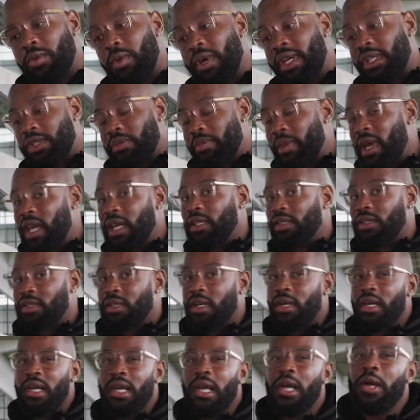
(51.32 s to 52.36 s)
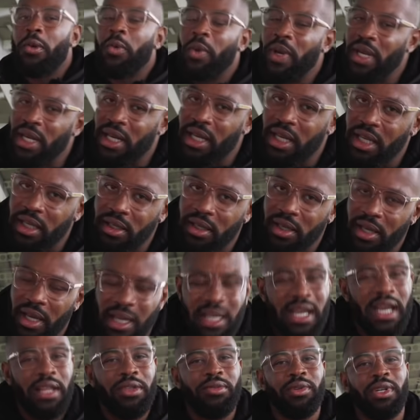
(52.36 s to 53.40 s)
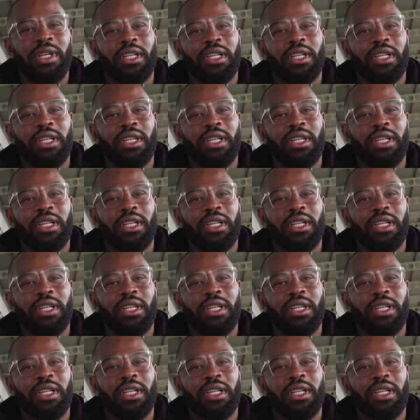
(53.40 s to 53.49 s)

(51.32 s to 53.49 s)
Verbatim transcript: which means we need another